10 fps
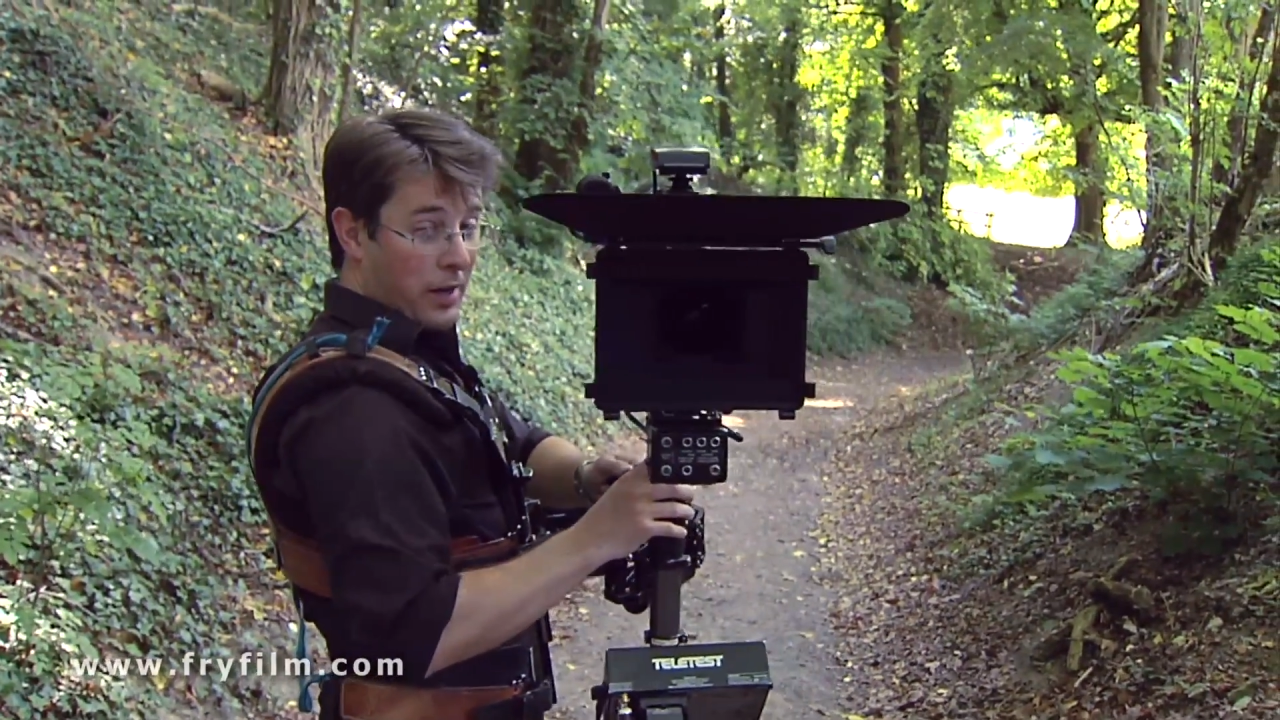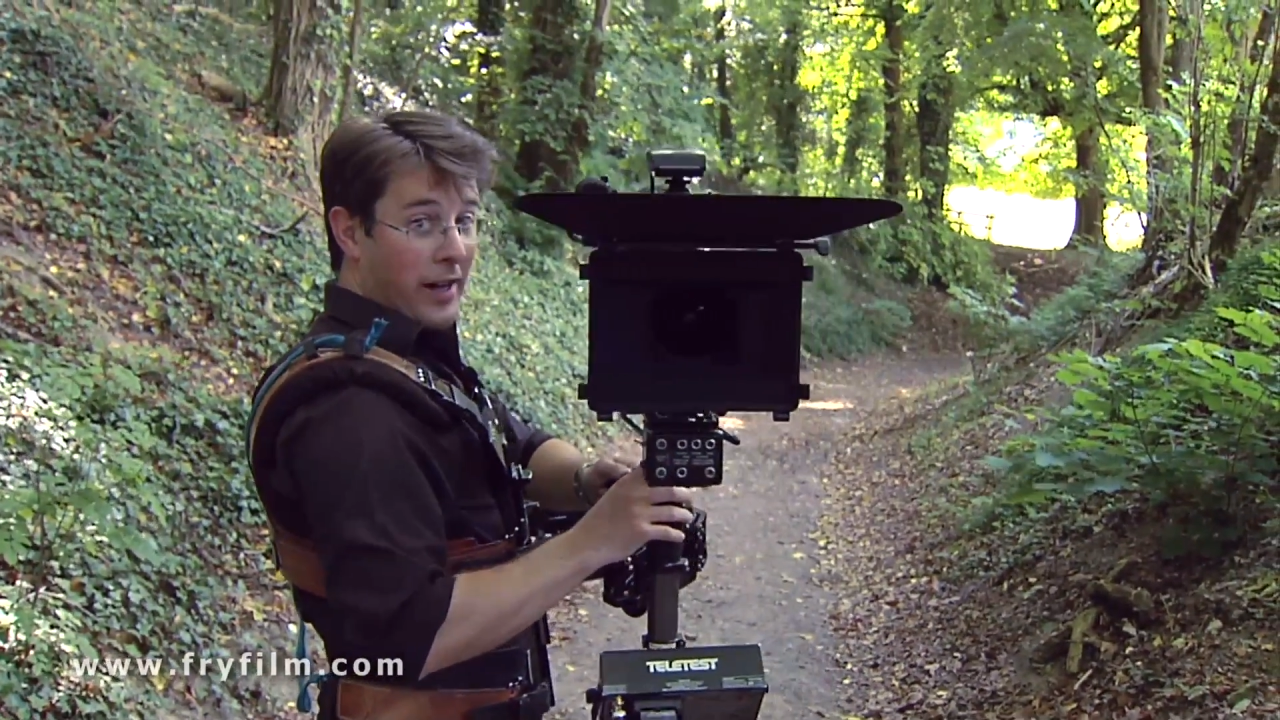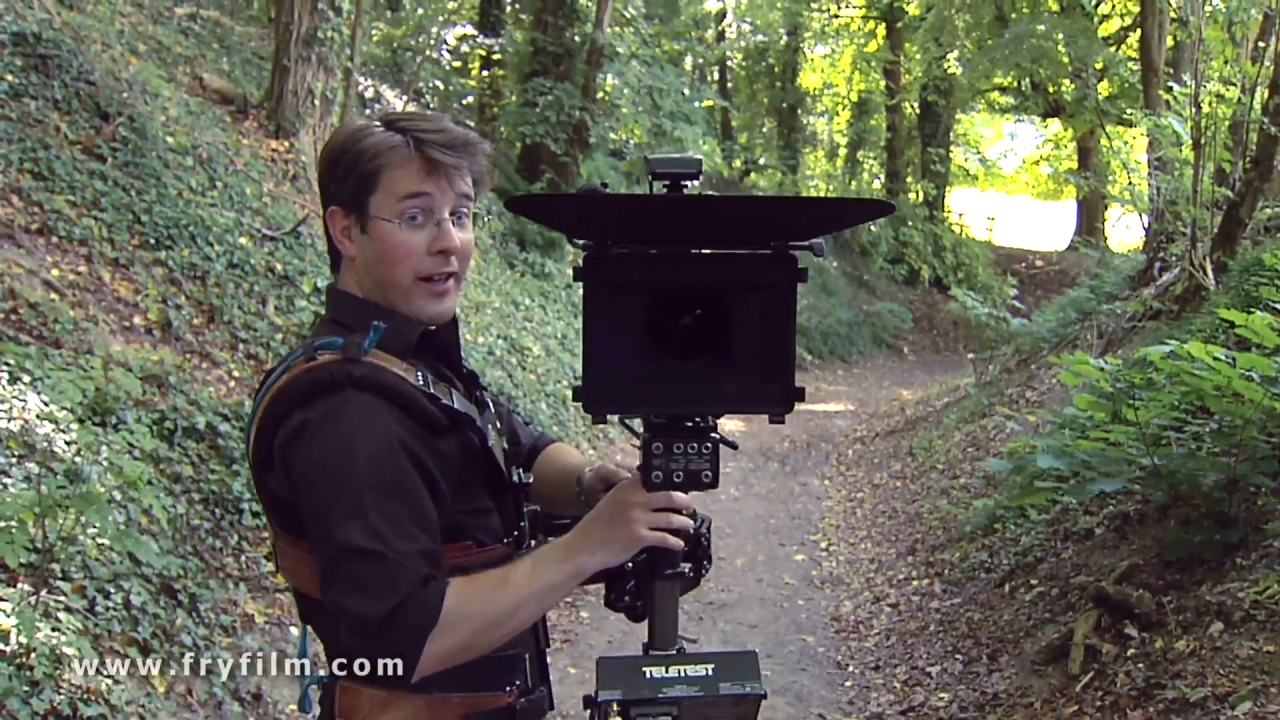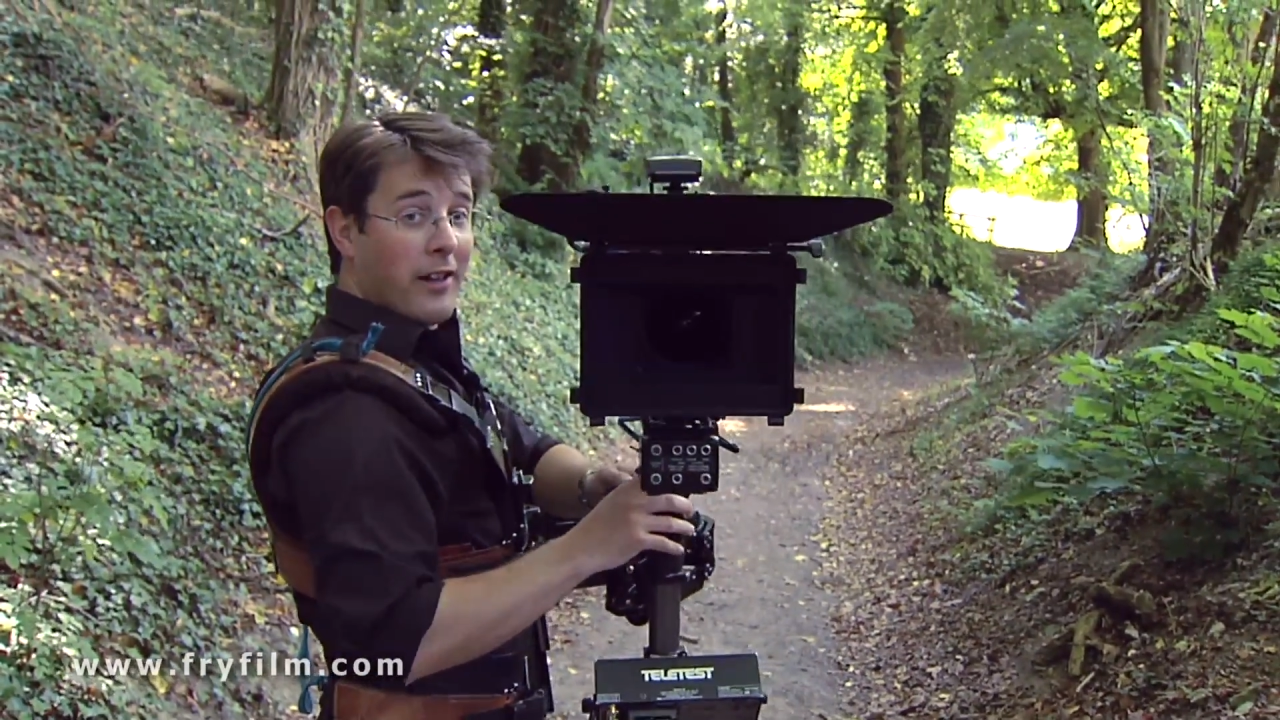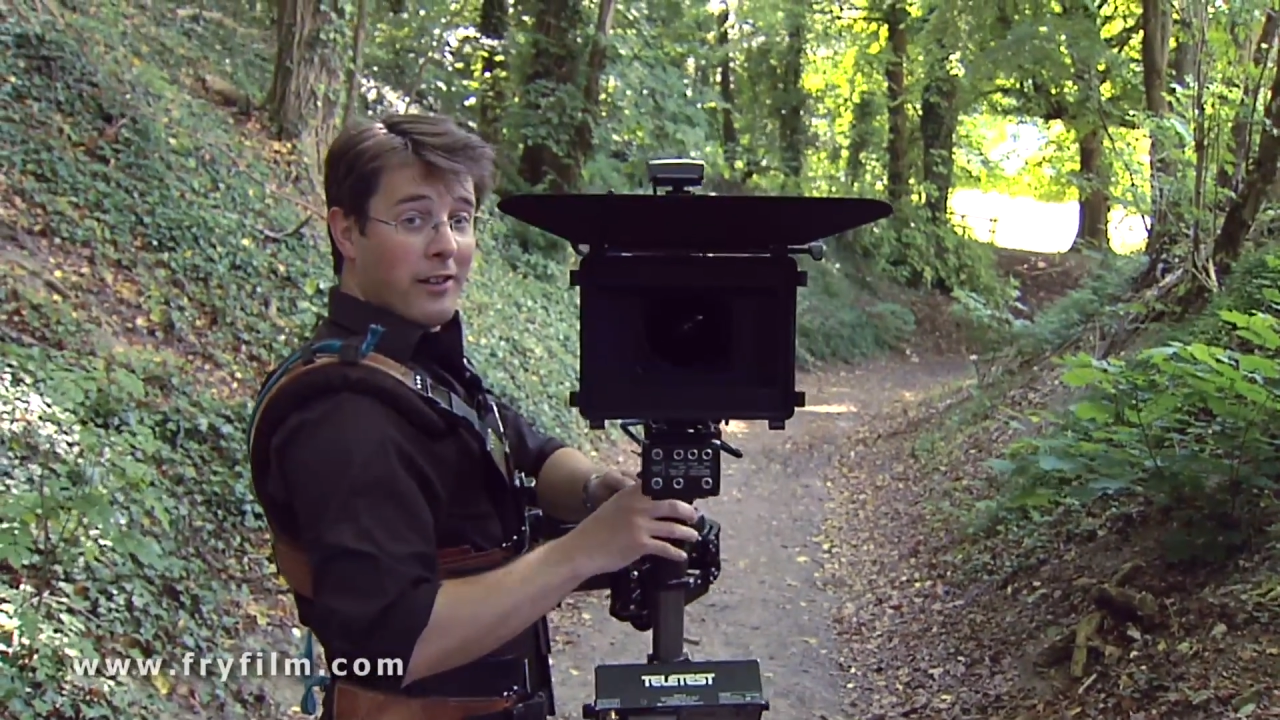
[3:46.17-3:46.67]

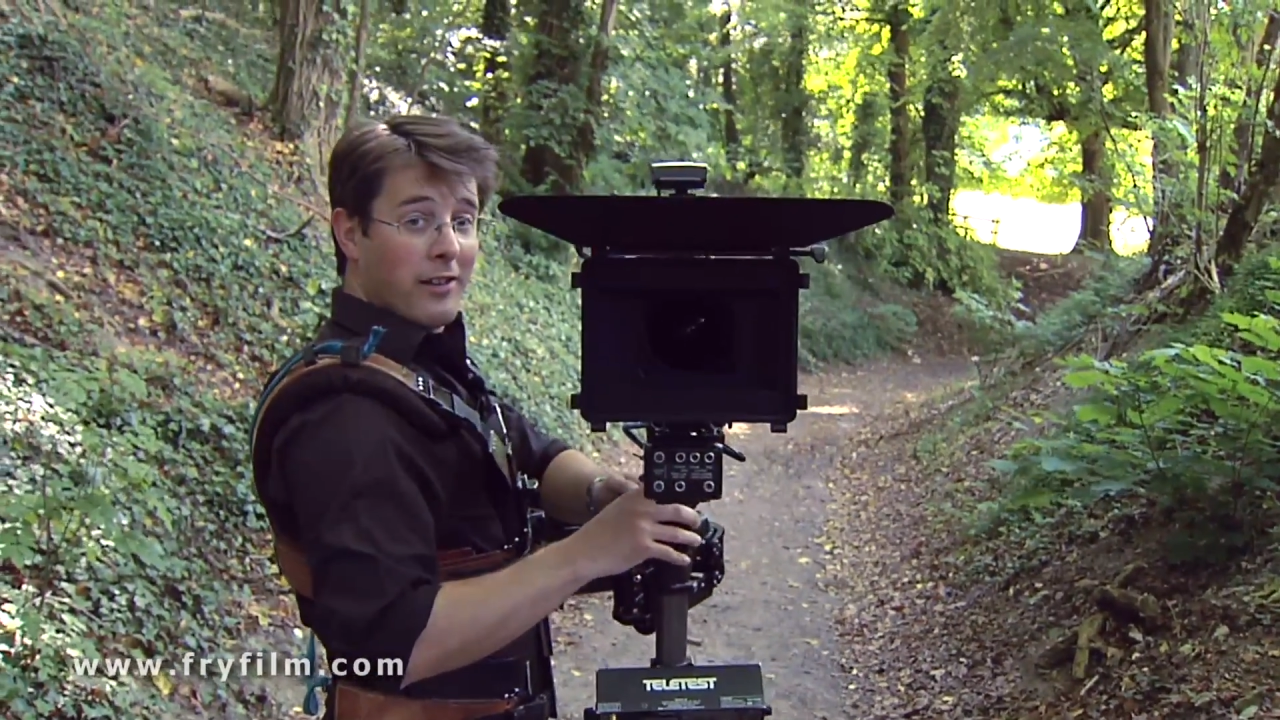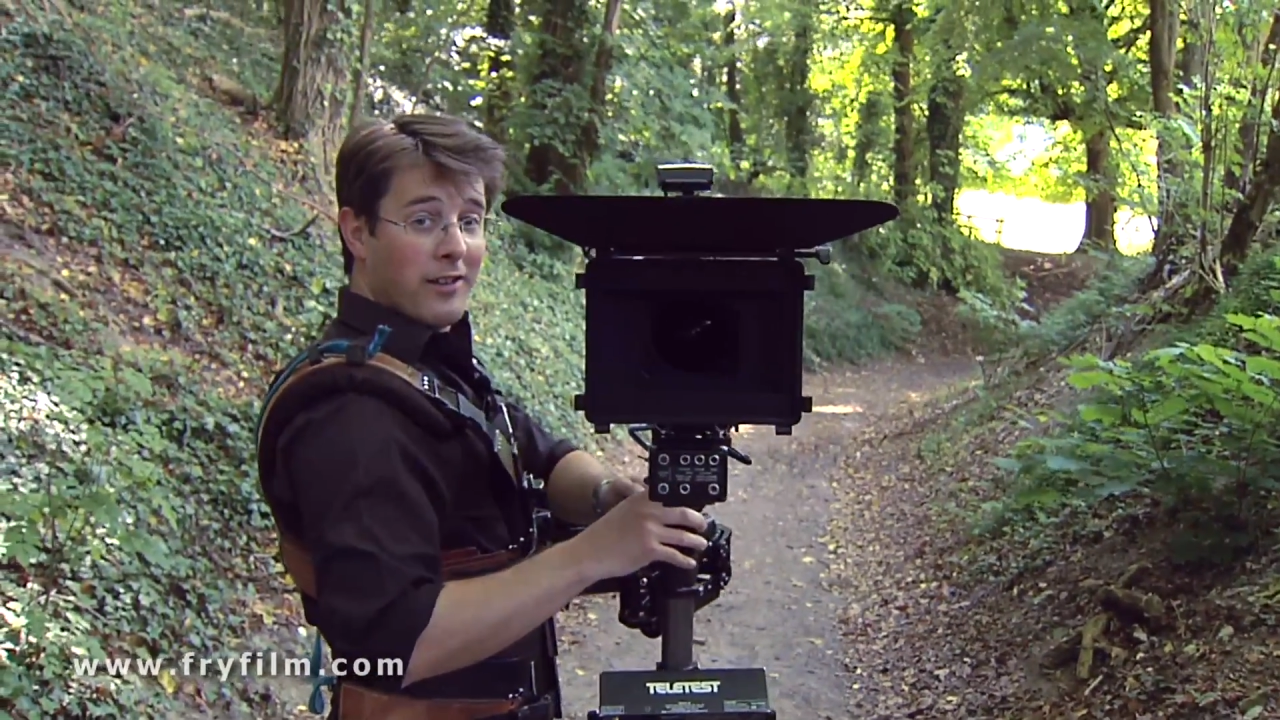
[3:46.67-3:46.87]
back